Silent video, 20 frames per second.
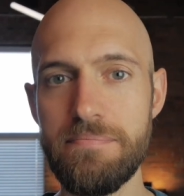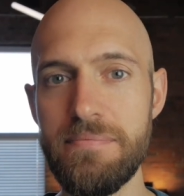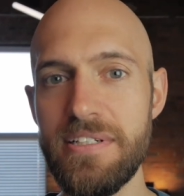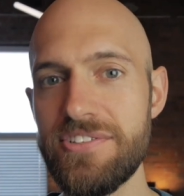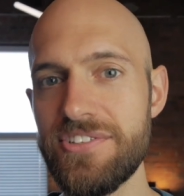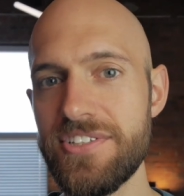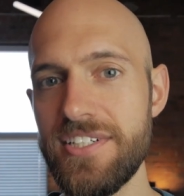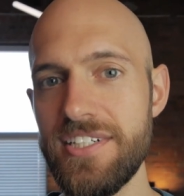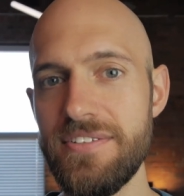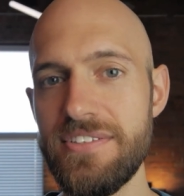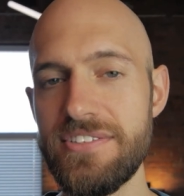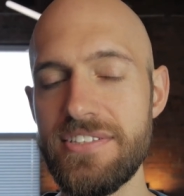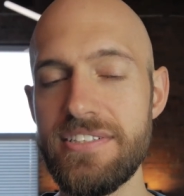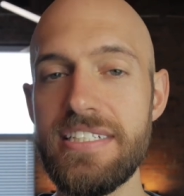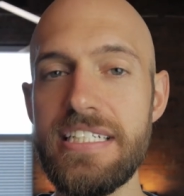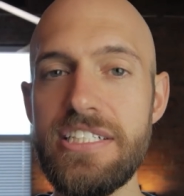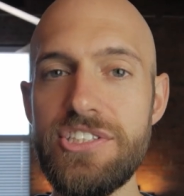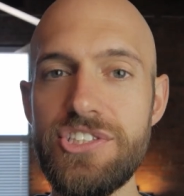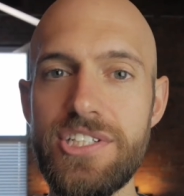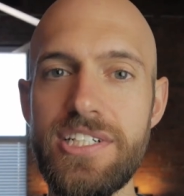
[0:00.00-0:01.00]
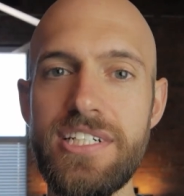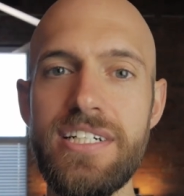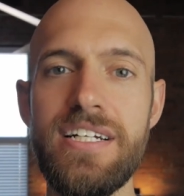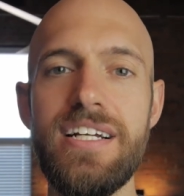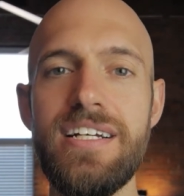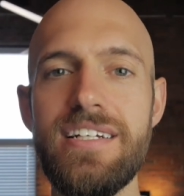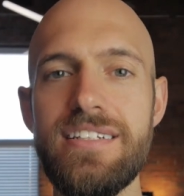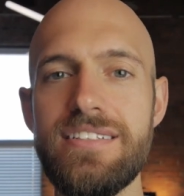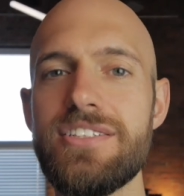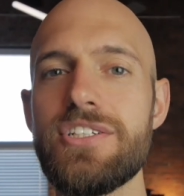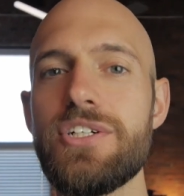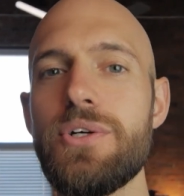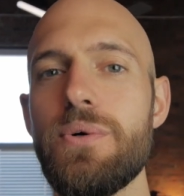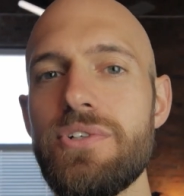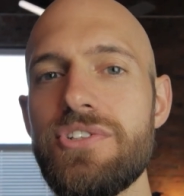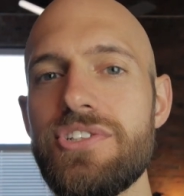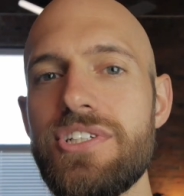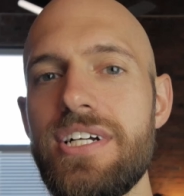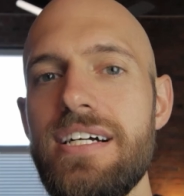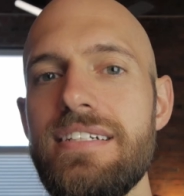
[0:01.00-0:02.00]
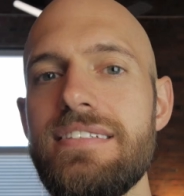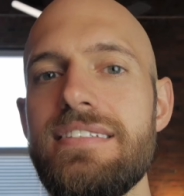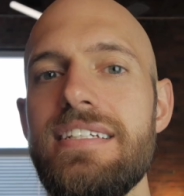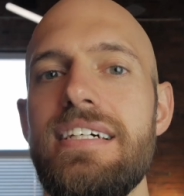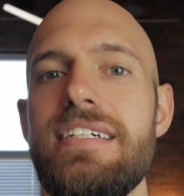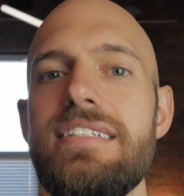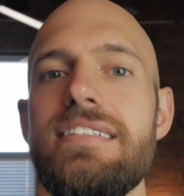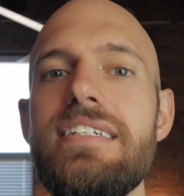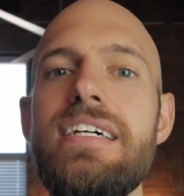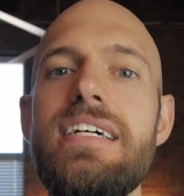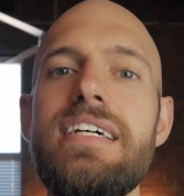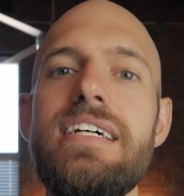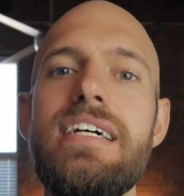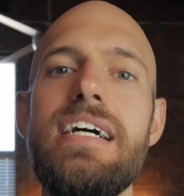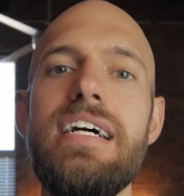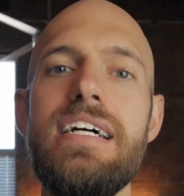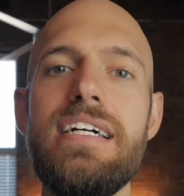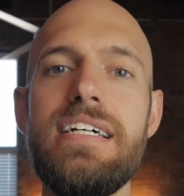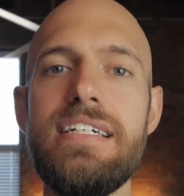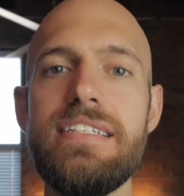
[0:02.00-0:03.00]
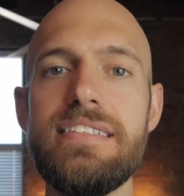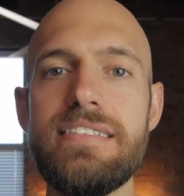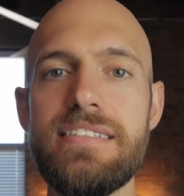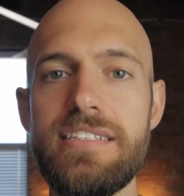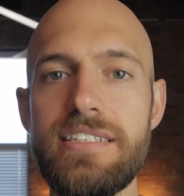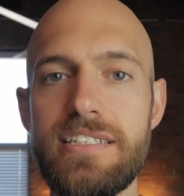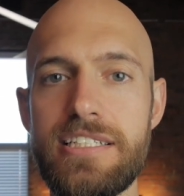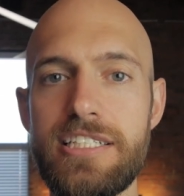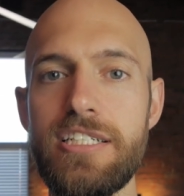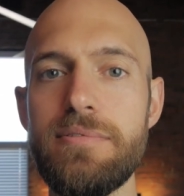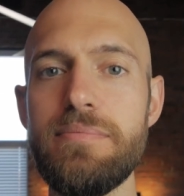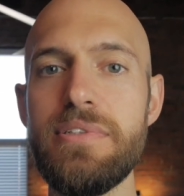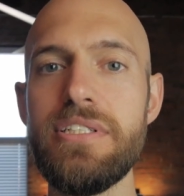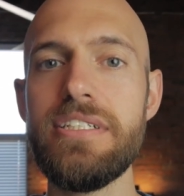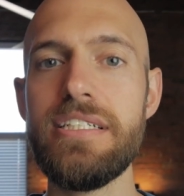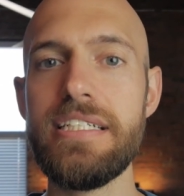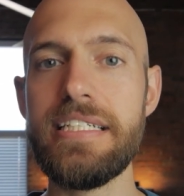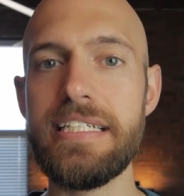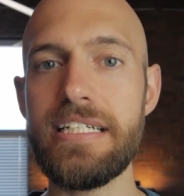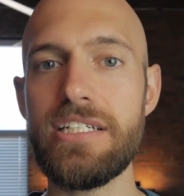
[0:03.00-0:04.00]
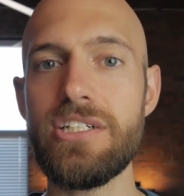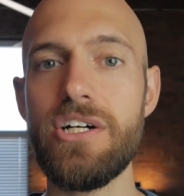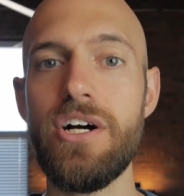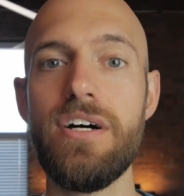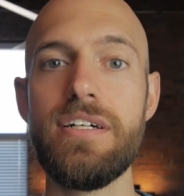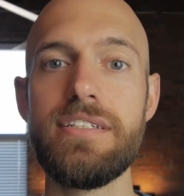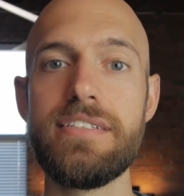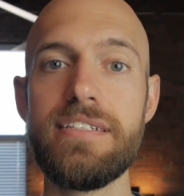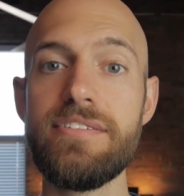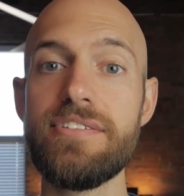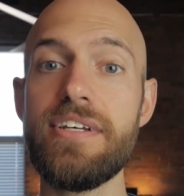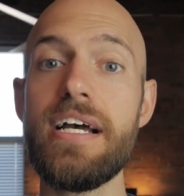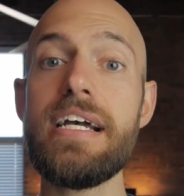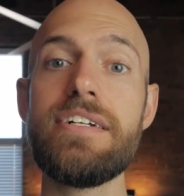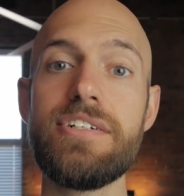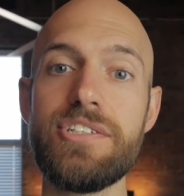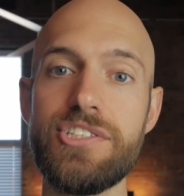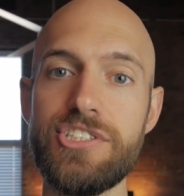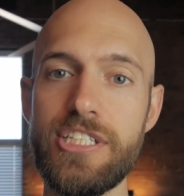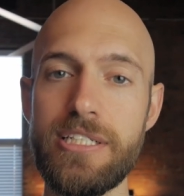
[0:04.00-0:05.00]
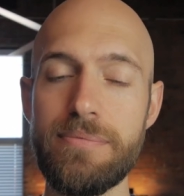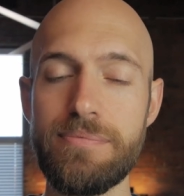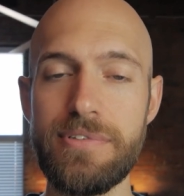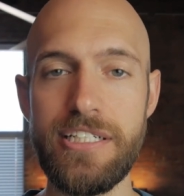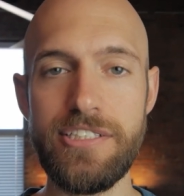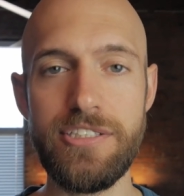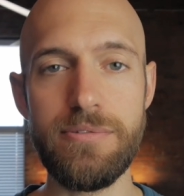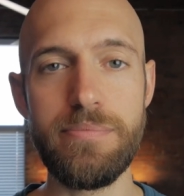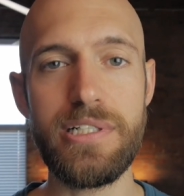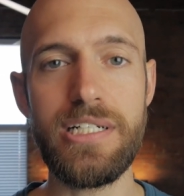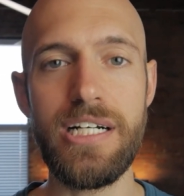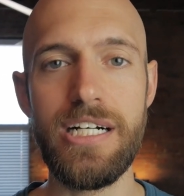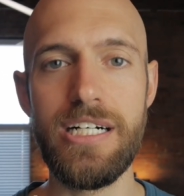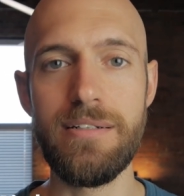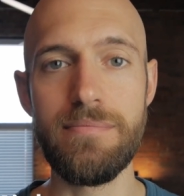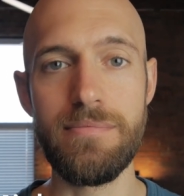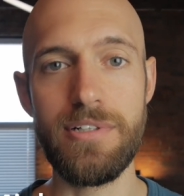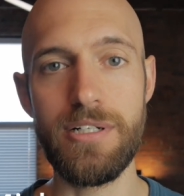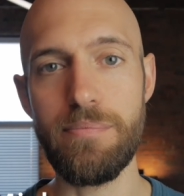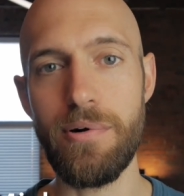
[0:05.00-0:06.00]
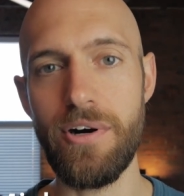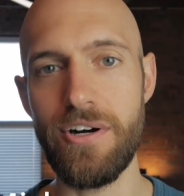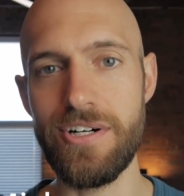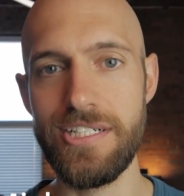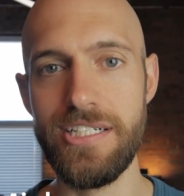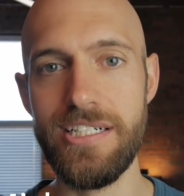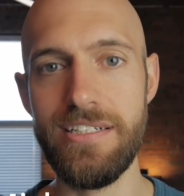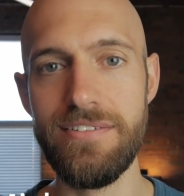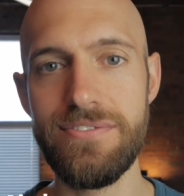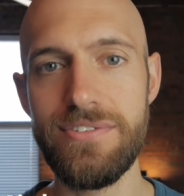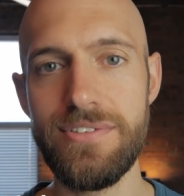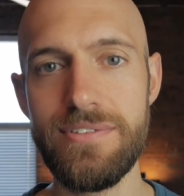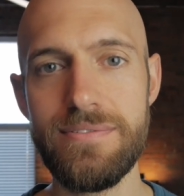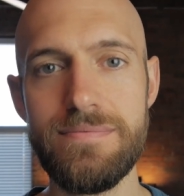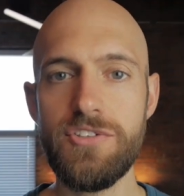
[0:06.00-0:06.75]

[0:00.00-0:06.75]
Mizko is a teacher, the course content, and the community called designership that you become a part of.